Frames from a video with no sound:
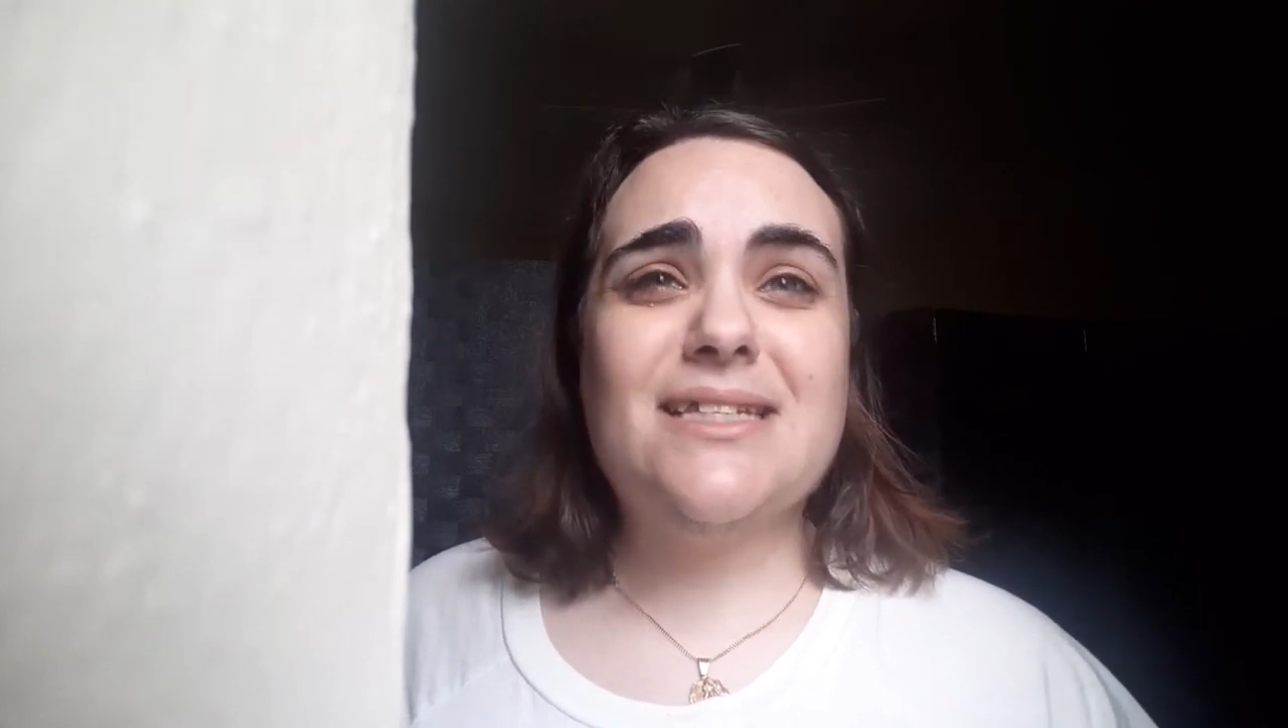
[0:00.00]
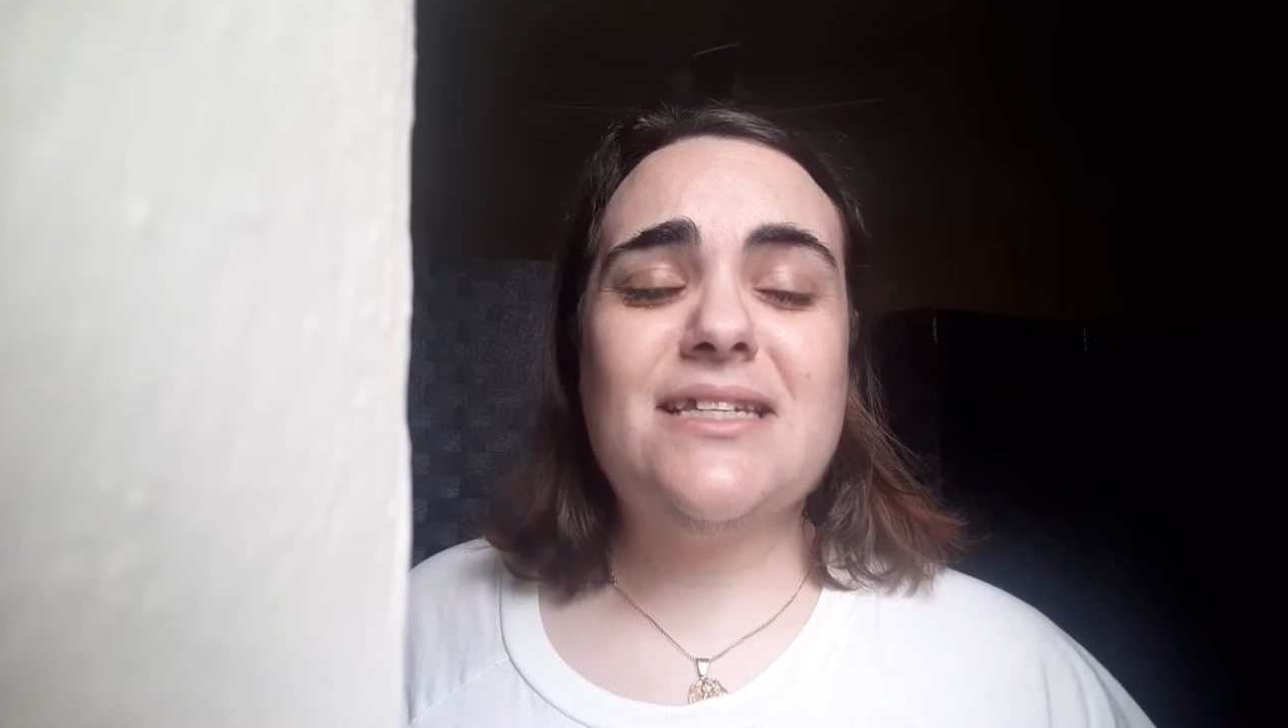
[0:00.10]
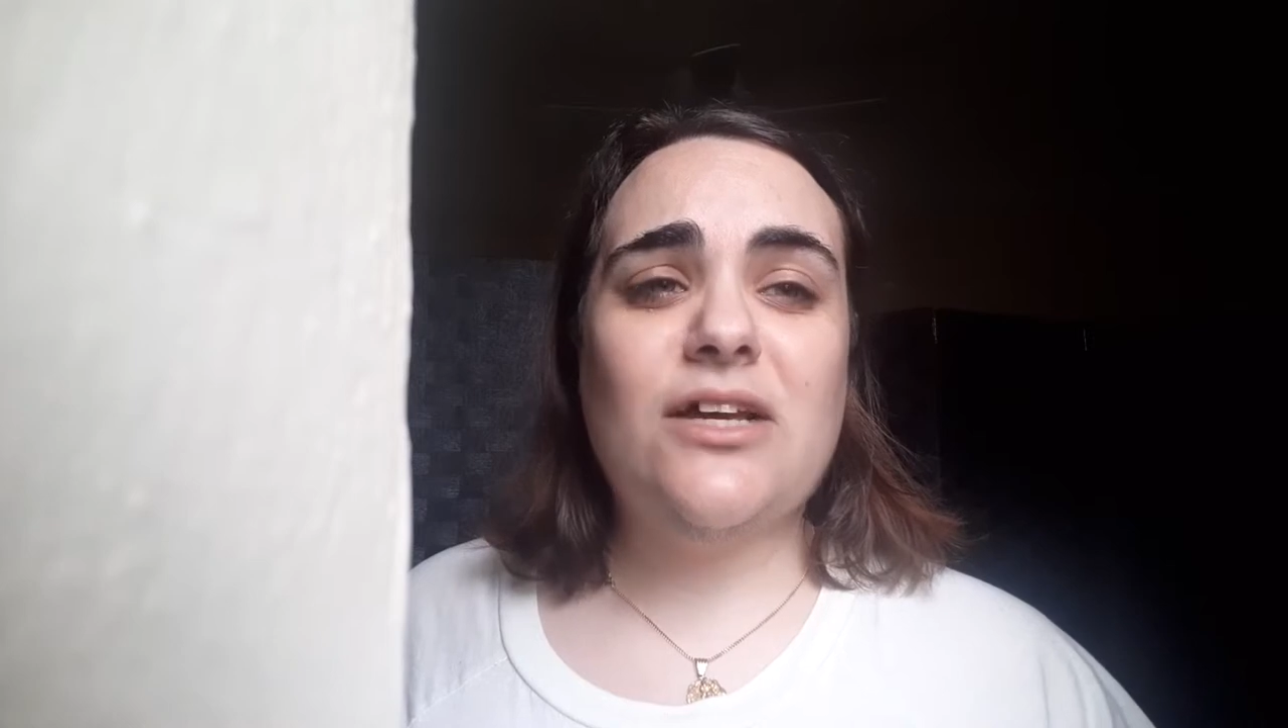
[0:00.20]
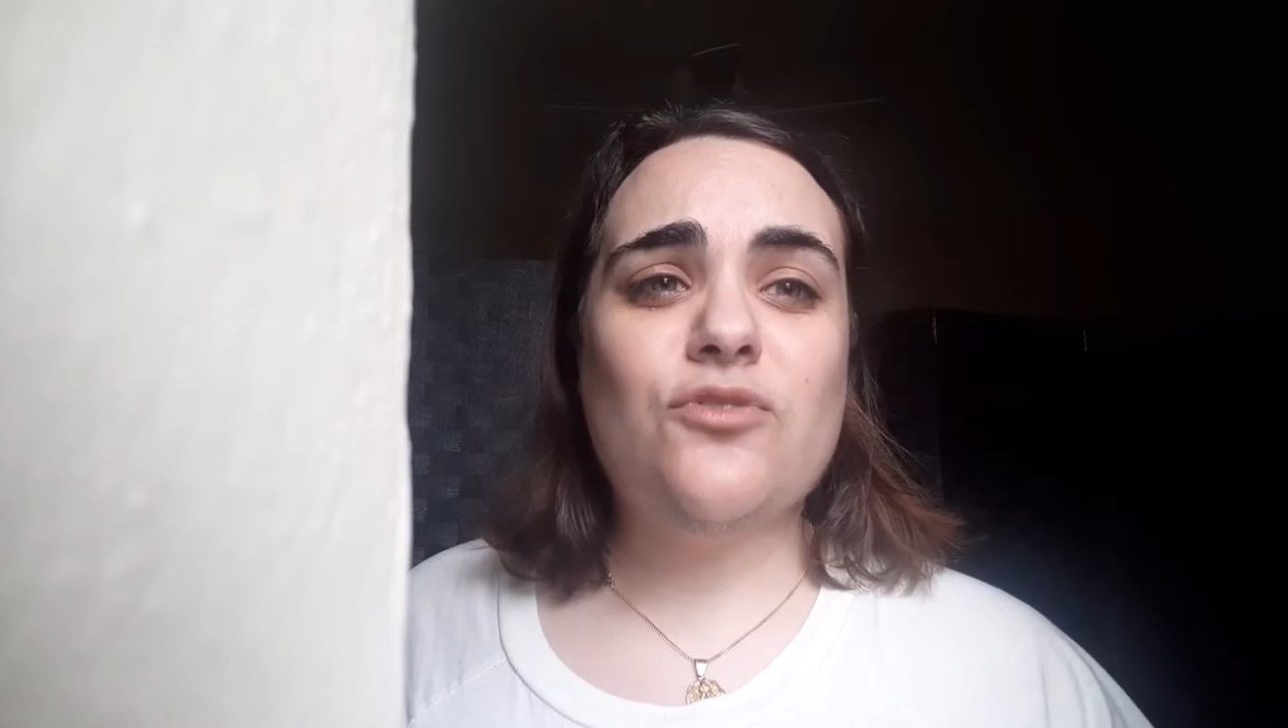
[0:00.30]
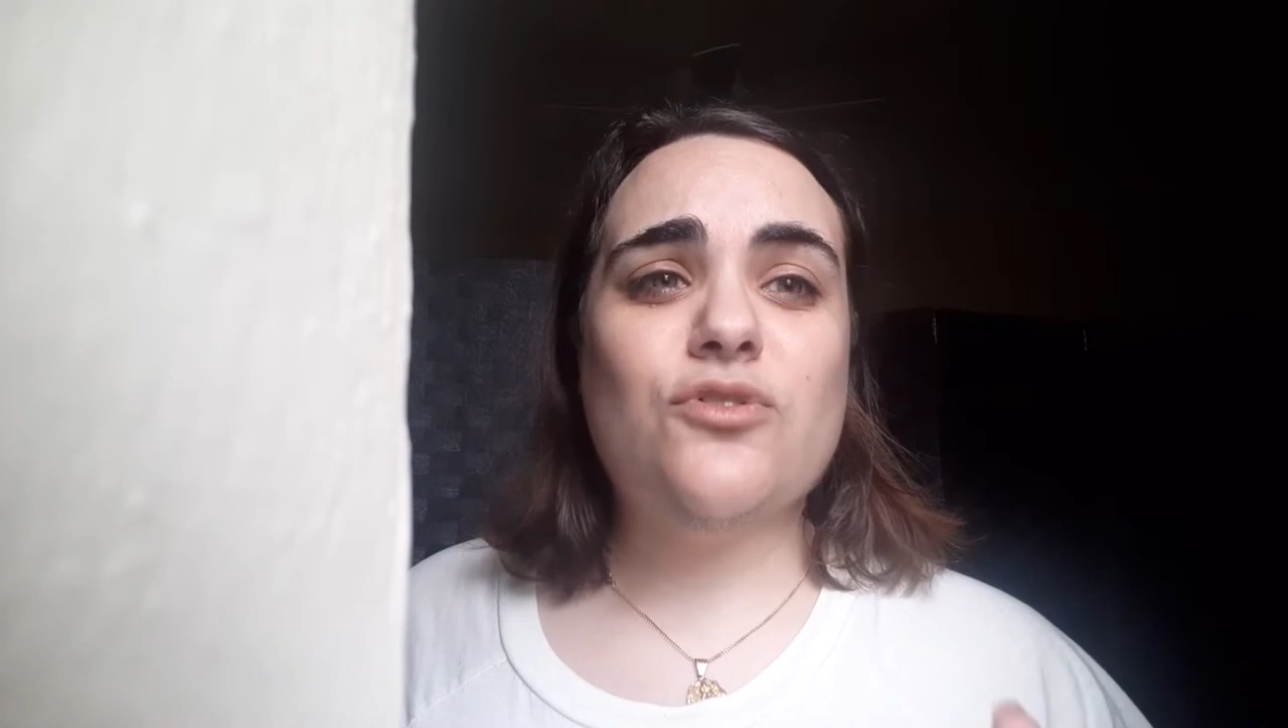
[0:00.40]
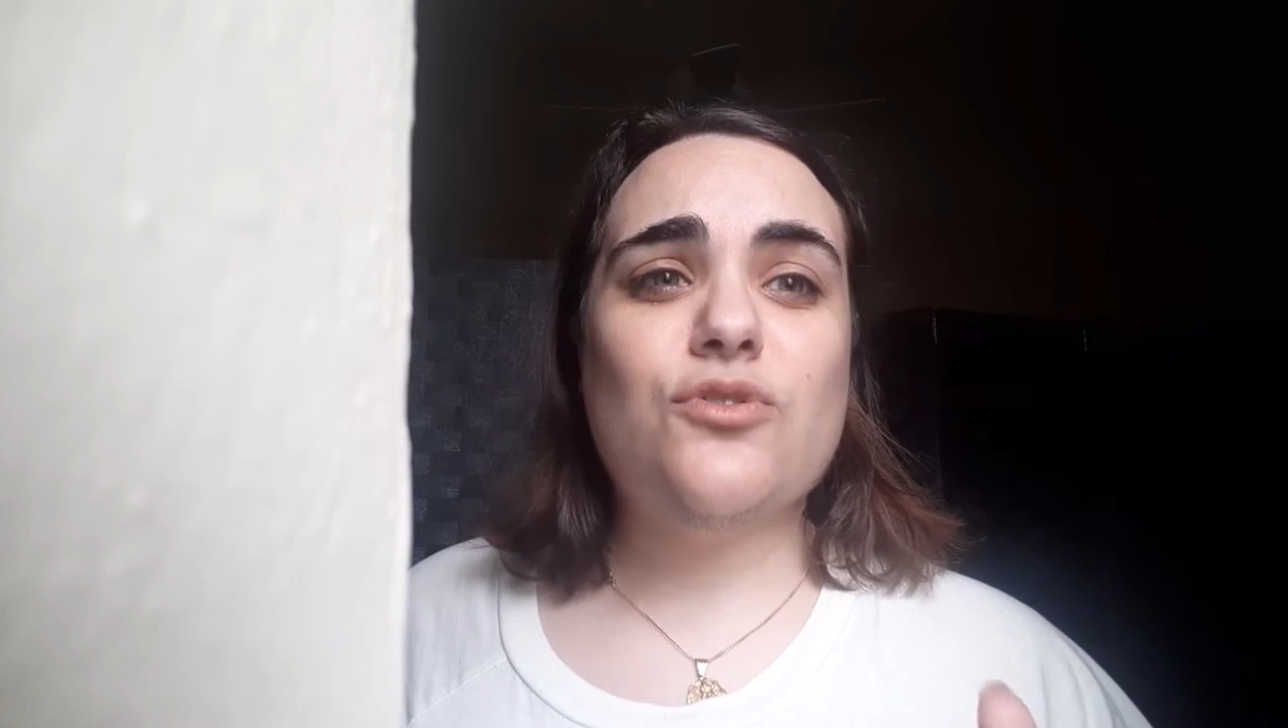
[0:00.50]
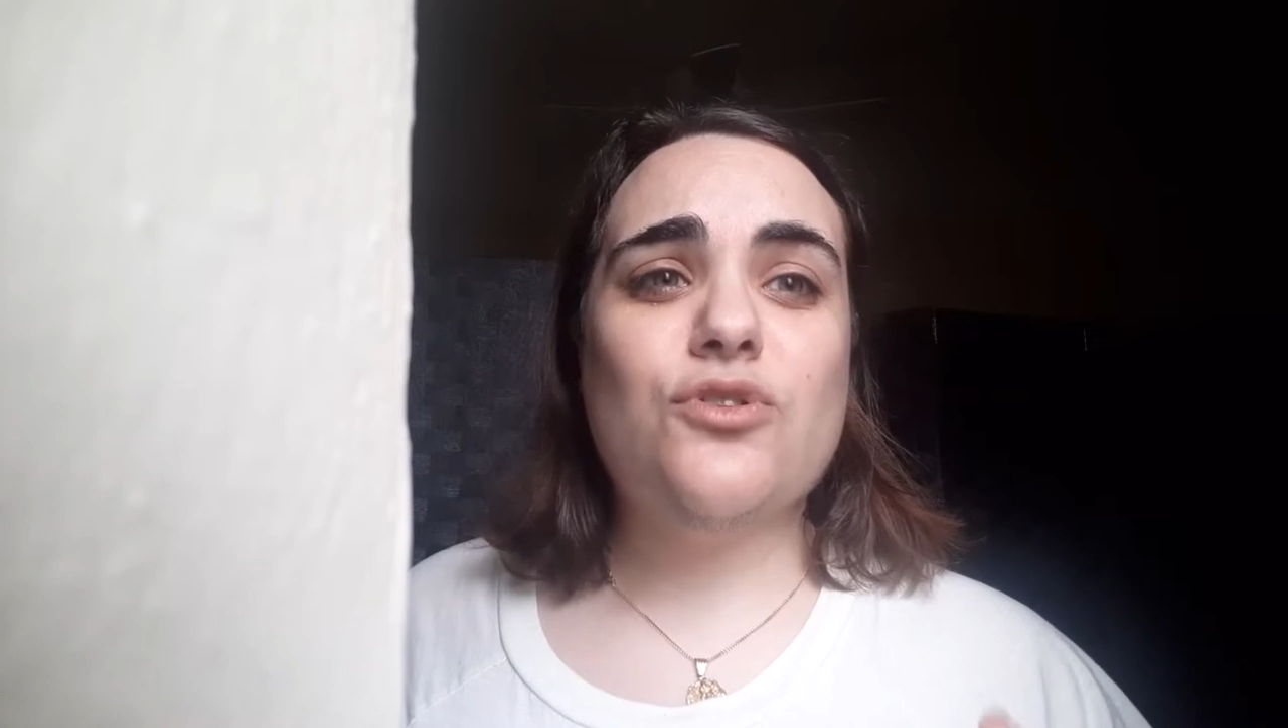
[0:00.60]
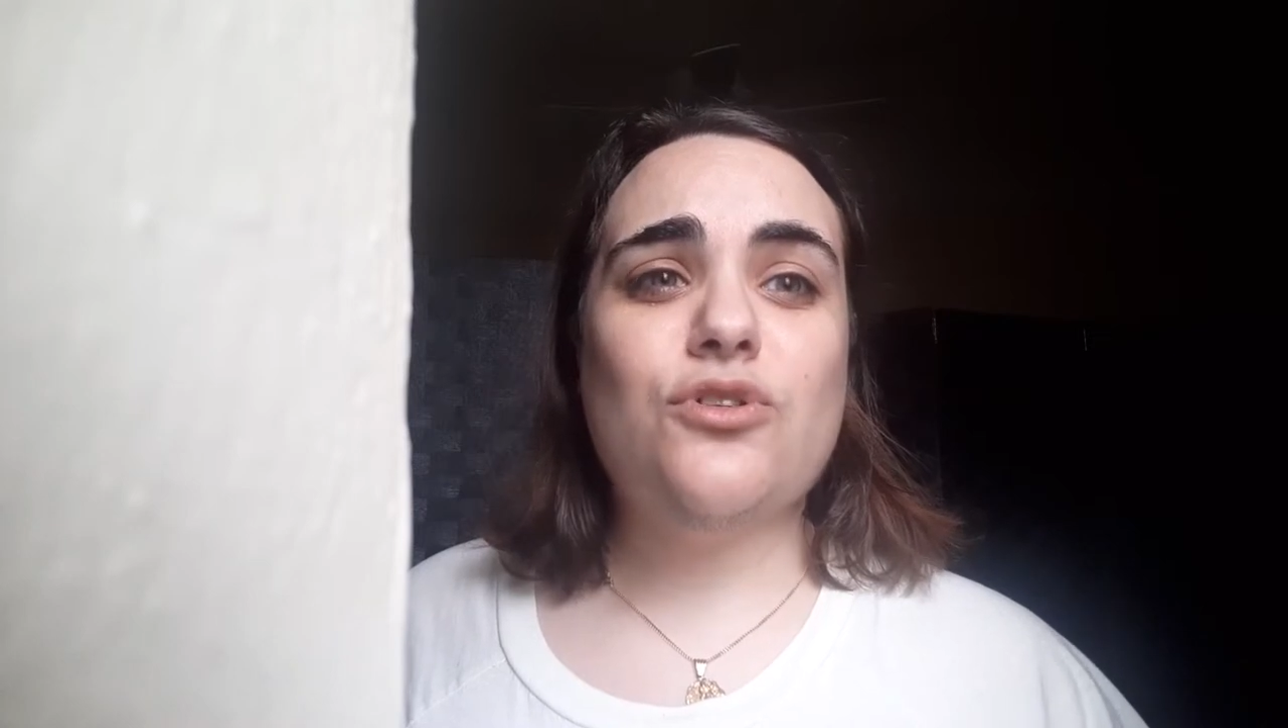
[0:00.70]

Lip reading: sounds